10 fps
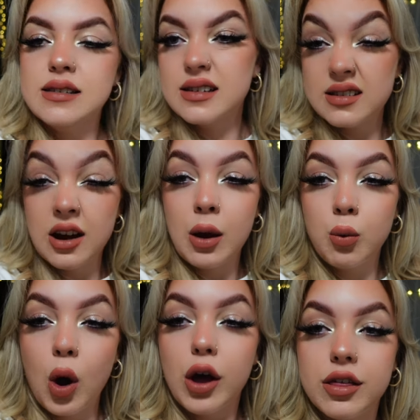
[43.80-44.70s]
is this
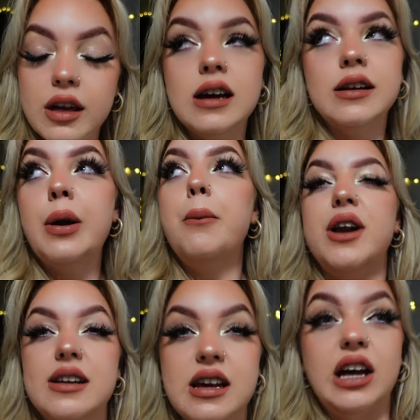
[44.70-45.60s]
night worth it?
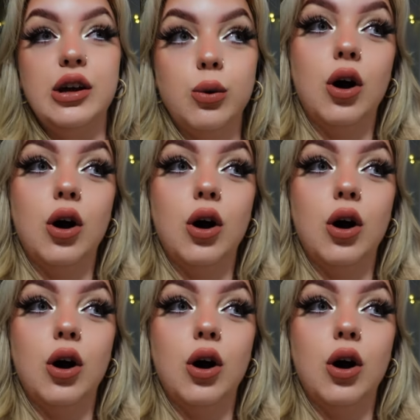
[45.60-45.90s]
But I tell you